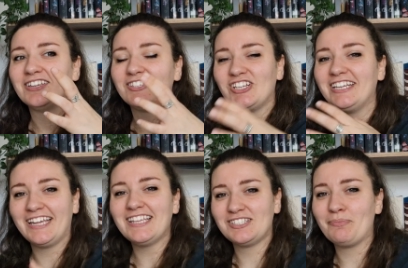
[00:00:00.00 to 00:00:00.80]
She
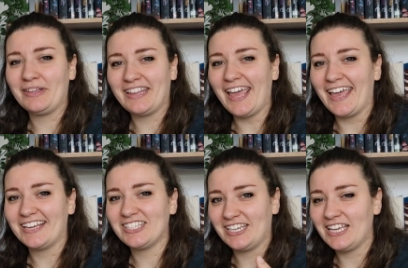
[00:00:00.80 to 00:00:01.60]
needs to be
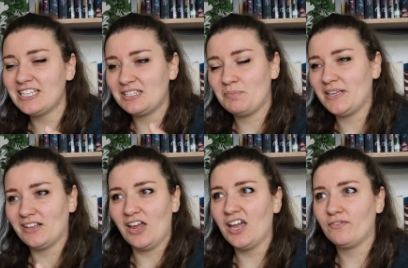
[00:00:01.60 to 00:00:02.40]
there. She needs to be
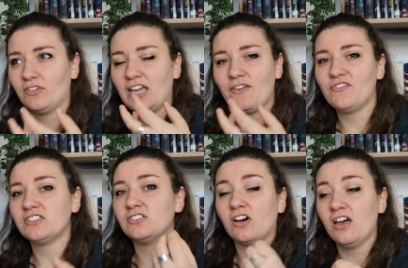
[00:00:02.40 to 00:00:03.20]
alive. Or if
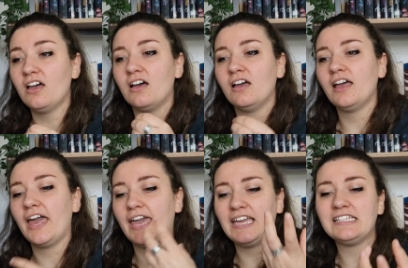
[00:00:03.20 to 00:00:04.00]
it's not her,
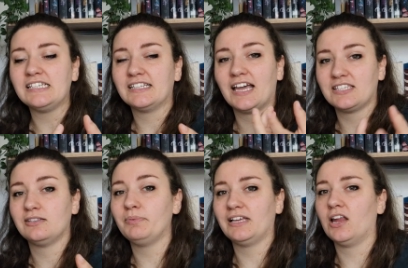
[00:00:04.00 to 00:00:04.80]
Aedion has
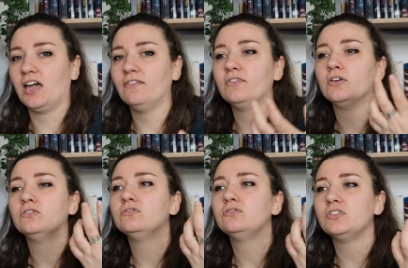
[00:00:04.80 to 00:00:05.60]
to be alive
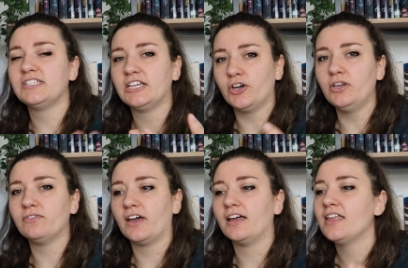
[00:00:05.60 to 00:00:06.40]
to take
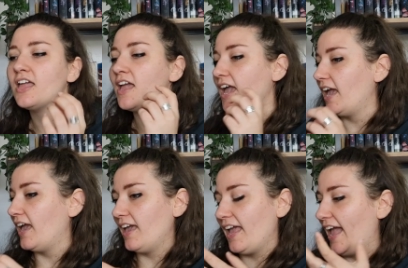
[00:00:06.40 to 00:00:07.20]
over.
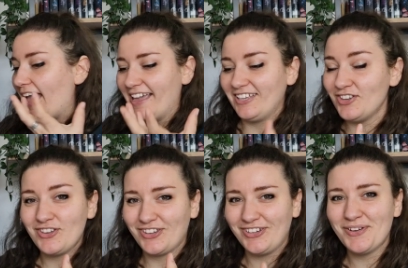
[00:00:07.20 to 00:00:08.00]

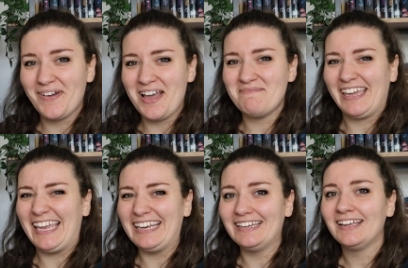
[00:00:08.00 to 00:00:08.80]
You know what I
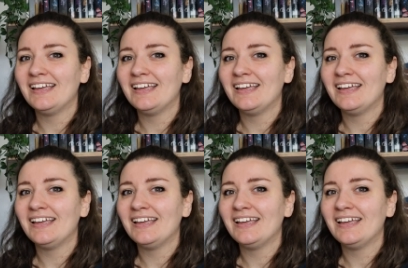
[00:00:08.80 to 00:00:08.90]
mean?